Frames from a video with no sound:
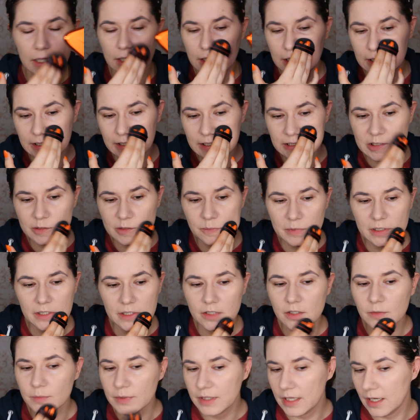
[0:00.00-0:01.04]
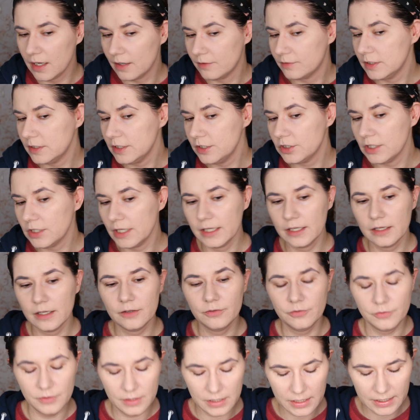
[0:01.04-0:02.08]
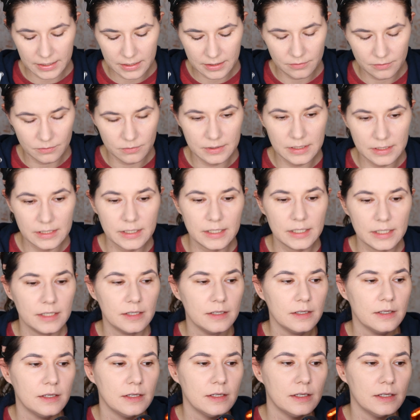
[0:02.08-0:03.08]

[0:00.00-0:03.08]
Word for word: and it's medium coverage and I feel like it really